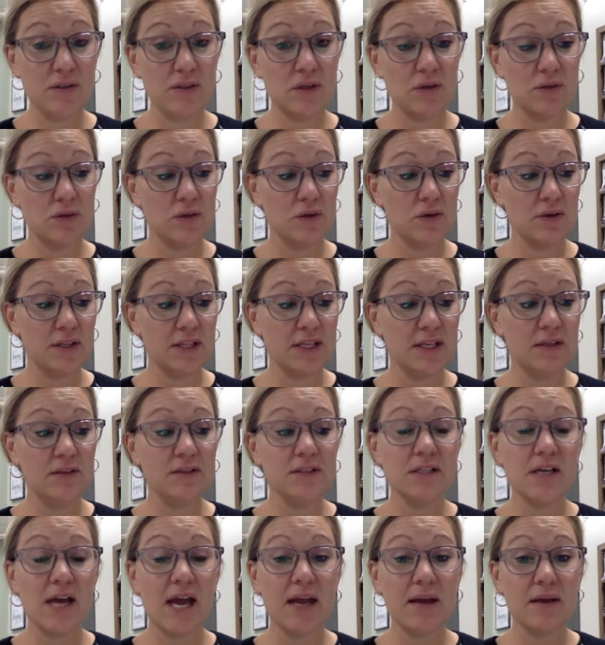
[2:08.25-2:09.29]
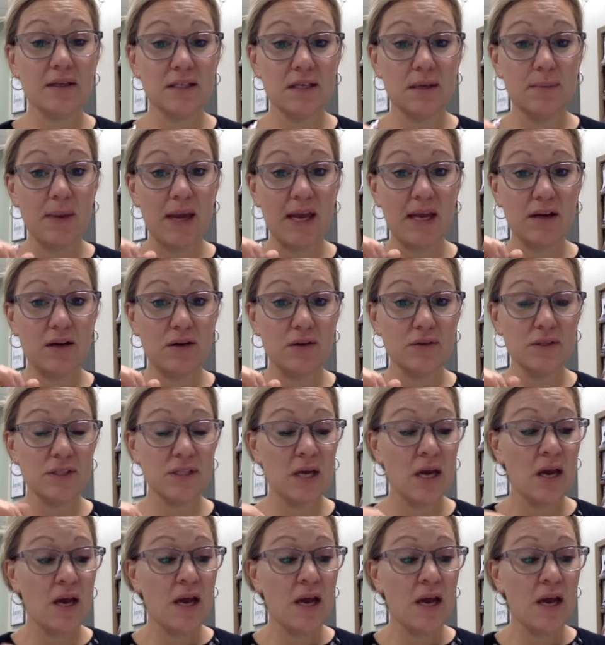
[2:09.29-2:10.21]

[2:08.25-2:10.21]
Those are little tomatoes.